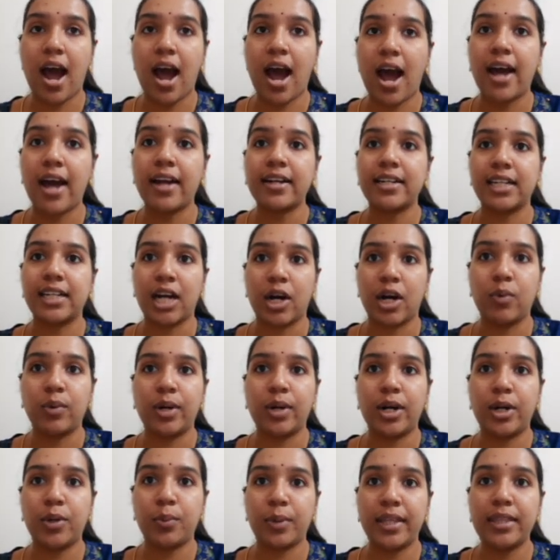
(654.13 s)
are
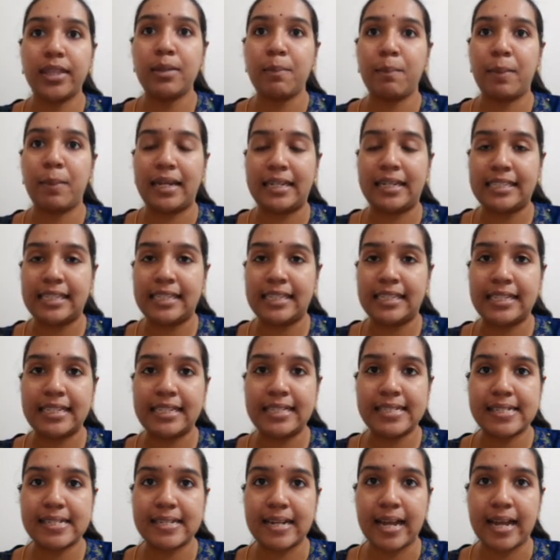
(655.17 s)
covered with materials